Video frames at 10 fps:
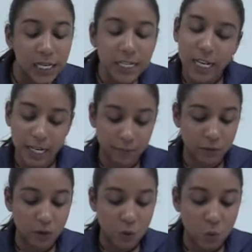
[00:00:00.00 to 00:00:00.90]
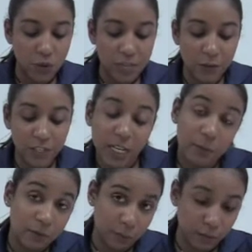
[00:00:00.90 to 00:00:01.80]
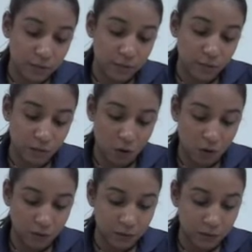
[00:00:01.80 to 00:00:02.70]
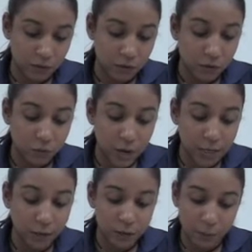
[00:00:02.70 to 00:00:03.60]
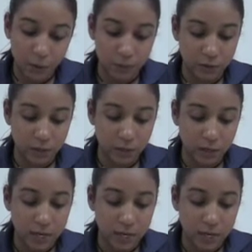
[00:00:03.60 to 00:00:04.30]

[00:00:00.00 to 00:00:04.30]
unnamed, without the name of a person involved, the writer or composer.